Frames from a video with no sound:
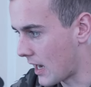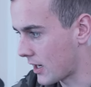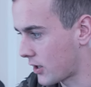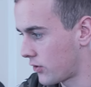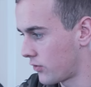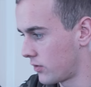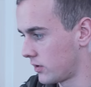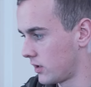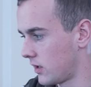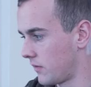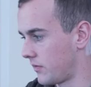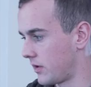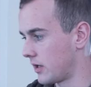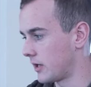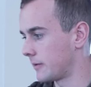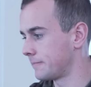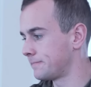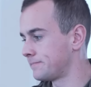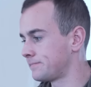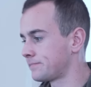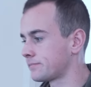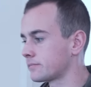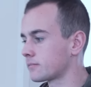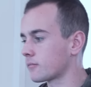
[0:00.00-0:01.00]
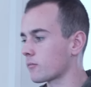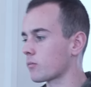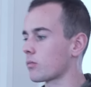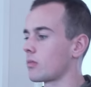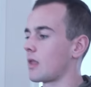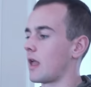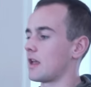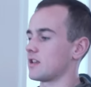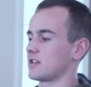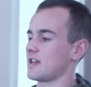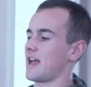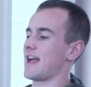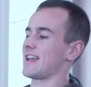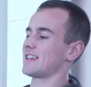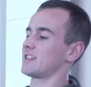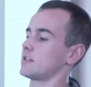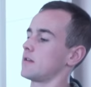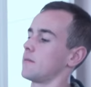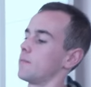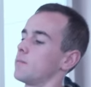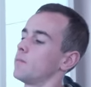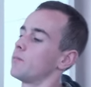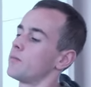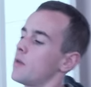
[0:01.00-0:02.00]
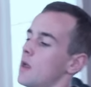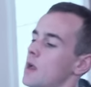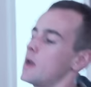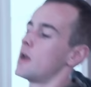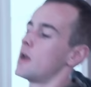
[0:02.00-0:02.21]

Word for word: Hacker Olivia has asked a